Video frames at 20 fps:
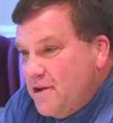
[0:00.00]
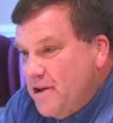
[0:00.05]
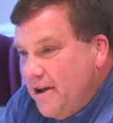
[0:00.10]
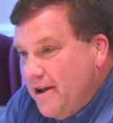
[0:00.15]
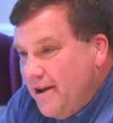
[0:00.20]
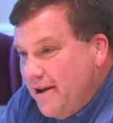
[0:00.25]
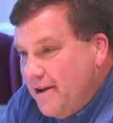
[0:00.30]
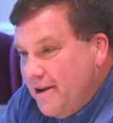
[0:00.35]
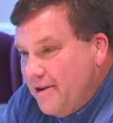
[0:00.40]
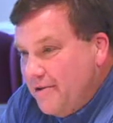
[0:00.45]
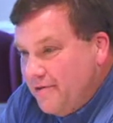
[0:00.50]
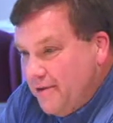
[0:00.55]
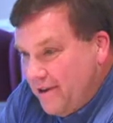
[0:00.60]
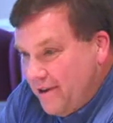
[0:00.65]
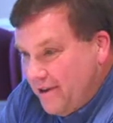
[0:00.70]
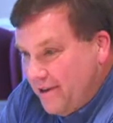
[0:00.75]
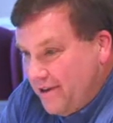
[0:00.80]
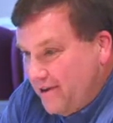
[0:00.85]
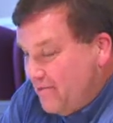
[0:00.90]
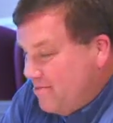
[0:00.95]

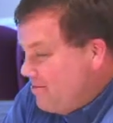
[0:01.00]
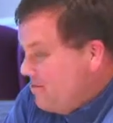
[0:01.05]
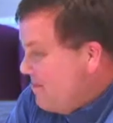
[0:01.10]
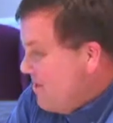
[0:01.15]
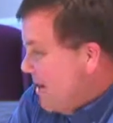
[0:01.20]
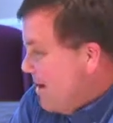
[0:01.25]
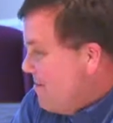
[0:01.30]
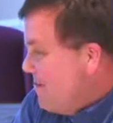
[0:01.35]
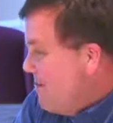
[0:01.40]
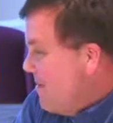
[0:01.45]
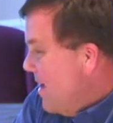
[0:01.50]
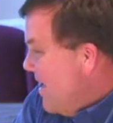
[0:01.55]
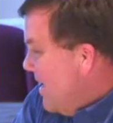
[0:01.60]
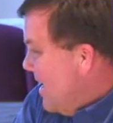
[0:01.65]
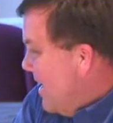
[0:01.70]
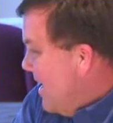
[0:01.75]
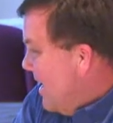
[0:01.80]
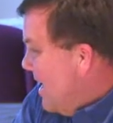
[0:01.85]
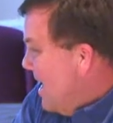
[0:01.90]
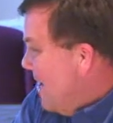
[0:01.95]
David, a
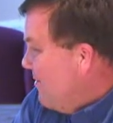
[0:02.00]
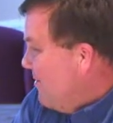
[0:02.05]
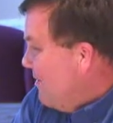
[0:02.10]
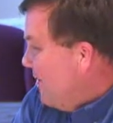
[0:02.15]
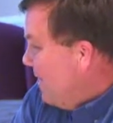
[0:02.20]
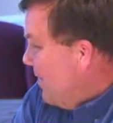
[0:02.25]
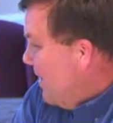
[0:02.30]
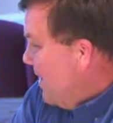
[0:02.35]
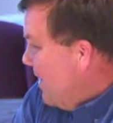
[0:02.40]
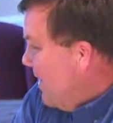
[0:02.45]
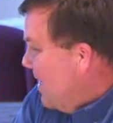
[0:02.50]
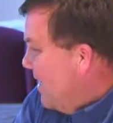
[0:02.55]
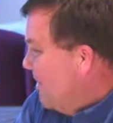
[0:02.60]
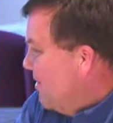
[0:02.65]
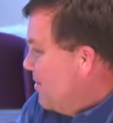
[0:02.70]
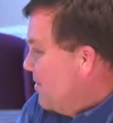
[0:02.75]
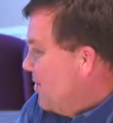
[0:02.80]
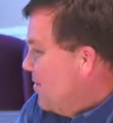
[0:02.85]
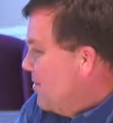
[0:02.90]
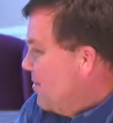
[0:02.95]
man after
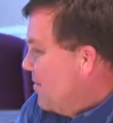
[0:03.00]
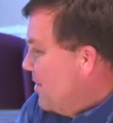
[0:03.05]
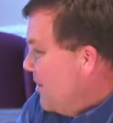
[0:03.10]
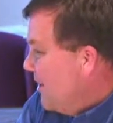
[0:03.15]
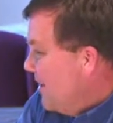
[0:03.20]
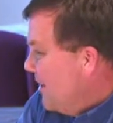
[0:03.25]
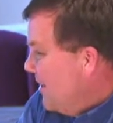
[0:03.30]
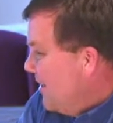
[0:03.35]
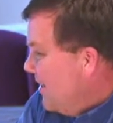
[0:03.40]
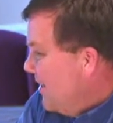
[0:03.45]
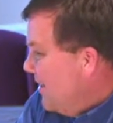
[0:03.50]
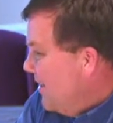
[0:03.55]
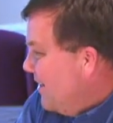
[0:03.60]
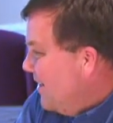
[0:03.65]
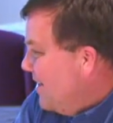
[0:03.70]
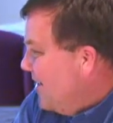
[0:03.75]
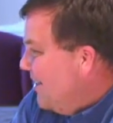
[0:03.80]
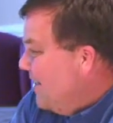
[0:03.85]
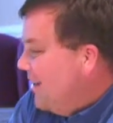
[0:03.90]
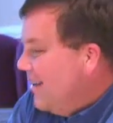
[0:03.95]
God's own heart,
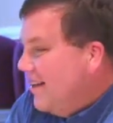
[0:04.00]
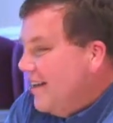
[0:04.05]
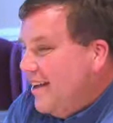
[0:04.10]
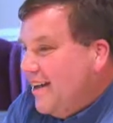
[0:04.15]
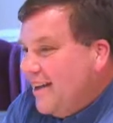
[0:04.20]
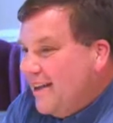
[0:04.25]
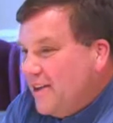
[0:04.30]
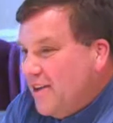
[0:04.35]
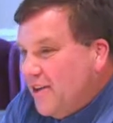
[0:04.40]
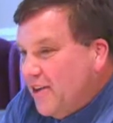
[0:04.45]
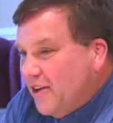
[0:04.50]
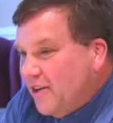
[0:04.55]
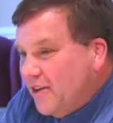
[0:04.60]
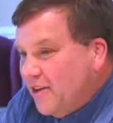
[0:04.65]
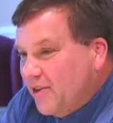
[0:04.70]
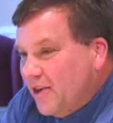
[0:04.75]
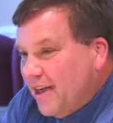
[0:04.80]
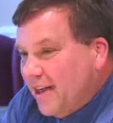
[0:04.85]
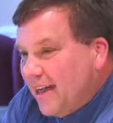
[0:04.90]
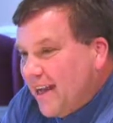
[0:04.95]

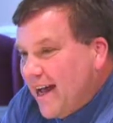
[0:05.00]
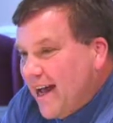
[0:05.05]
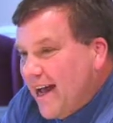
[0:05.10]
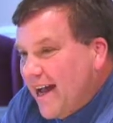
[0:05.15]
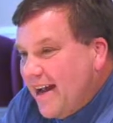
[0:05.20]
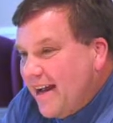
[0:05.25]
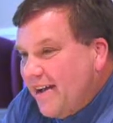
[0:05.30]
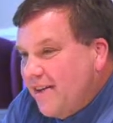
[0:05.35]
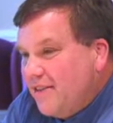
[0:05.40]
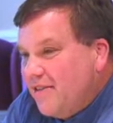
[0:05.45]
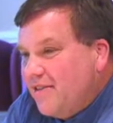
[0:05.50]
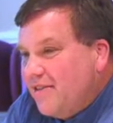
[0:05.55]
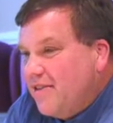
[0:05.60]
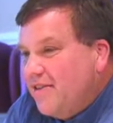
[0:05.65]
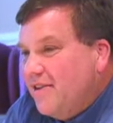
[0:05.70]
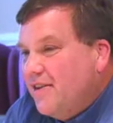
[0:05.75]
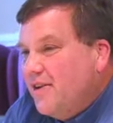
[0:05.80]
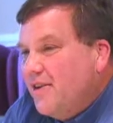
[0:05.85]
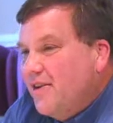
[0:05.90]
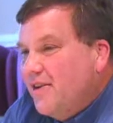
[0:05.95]
killed Goliath,
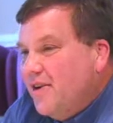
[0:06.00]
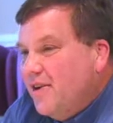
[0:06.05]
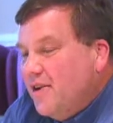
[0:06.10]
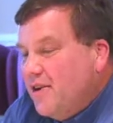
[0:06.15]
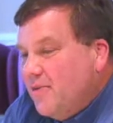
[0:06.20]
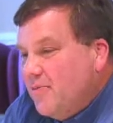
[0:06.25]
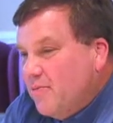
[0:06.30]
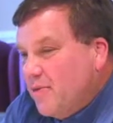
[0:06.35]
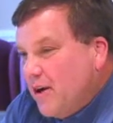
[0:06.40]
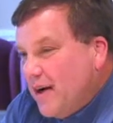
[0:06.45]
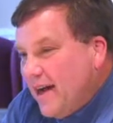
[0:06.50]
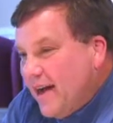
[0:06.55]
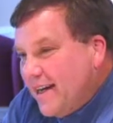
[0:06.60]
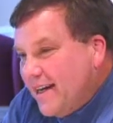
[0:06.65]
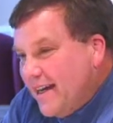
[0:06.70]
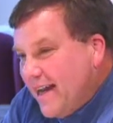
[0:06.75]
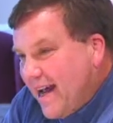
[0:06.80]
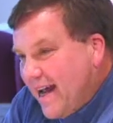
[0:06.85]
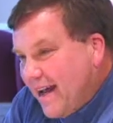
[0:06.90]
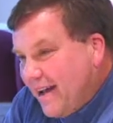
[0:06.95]

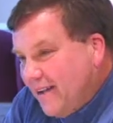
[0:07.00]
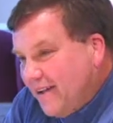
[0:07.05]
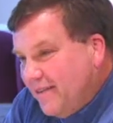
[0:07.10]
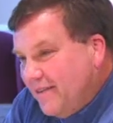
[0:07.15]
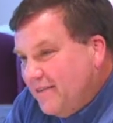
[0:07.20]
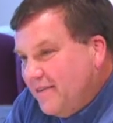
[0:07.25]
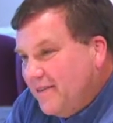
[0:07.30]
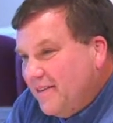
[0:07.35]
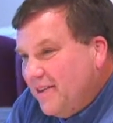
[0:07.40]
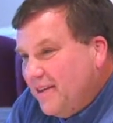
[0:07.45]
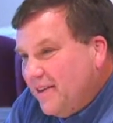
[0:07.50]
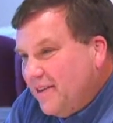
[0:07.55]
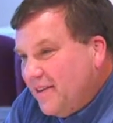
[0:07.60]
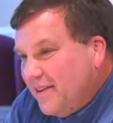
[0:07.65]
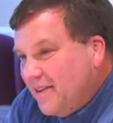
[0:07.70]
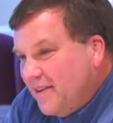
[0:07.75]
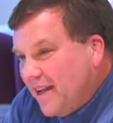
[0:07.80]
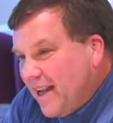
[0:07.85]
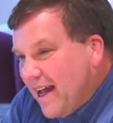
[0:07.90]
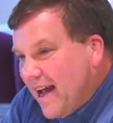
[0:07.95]
brought down, you
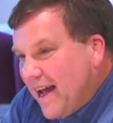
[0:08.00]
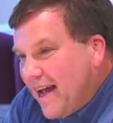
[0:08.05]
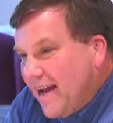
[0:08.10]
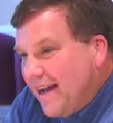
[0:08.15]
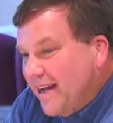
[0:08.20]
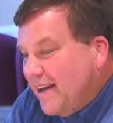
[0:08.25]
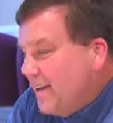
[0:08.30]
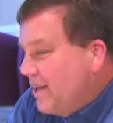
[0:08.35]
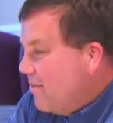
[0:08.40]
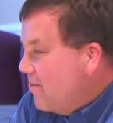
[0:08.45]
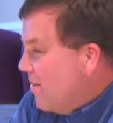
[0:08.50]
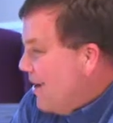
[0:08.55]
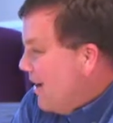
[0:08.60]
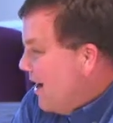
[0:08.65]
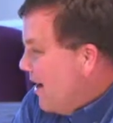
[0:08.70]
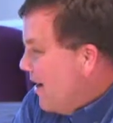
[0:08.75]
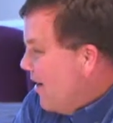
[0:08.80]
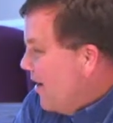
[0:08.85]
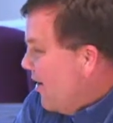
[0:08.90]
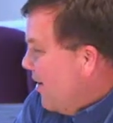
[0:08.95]
know, the lion, the
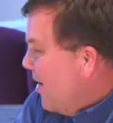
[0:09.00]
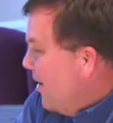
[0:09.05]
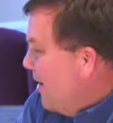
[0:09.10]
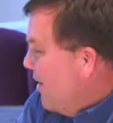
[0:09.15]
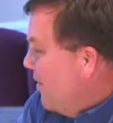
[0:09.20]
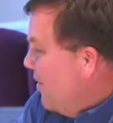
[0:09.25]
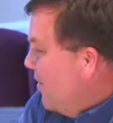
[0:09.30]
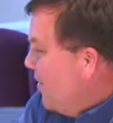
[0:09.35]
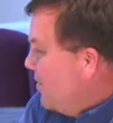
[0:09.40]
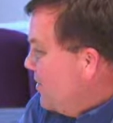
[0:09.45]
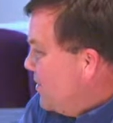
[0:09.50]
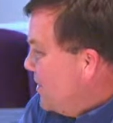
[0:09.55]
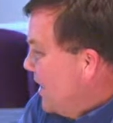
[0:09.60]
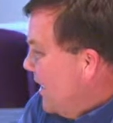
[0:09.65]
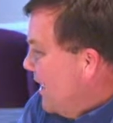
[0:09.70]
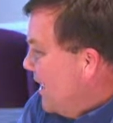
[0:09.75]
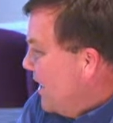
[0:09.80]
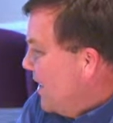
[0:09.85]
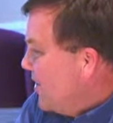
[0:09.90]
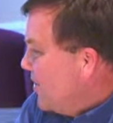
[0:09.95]
bear, all those
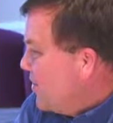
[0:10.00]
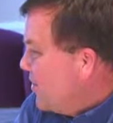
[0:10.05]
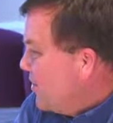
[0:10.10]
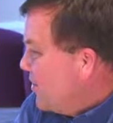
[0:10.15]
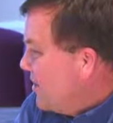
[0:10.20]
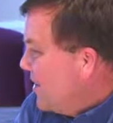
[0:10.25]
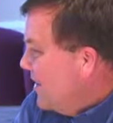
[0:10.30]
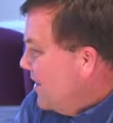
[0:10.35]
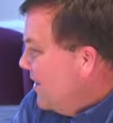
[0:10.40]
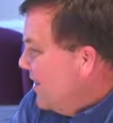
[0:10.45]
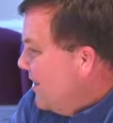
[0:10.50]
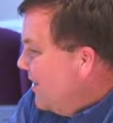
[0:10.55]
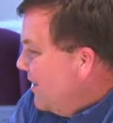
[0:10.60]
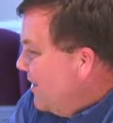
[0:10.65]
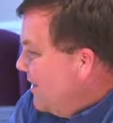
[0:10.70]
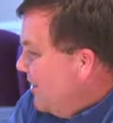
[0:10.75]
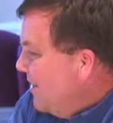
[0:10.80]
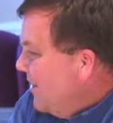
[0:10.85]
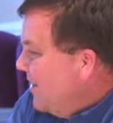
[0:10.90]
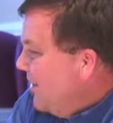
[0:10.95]
things.
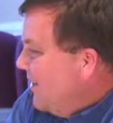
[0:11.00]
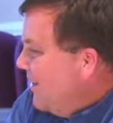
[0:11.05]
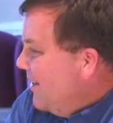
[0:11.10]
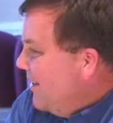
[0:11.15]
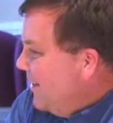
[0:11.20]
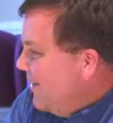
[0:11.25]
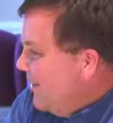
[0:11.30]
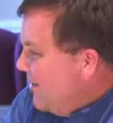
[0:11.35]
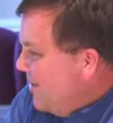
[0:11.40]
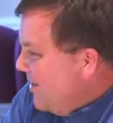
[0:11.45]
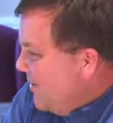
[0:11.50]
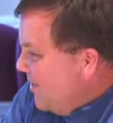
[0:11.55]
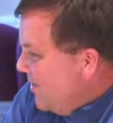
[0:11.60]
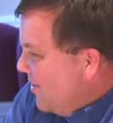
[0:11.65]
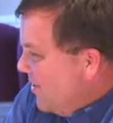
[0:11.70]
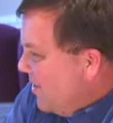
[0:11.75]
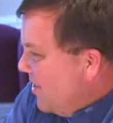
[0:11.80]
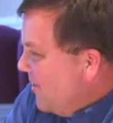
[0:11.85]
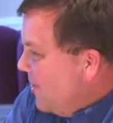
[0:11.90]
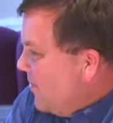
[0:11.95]

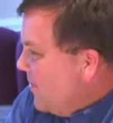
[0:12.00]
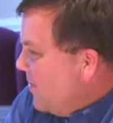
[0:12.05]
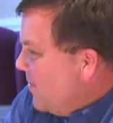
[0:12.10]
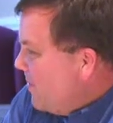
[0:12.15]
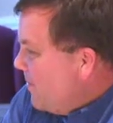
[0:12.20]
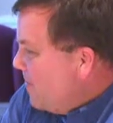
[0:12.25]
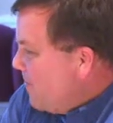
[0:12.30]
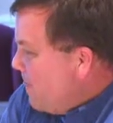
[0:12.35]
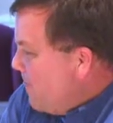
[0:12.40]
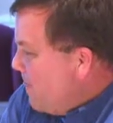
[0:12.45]
But was it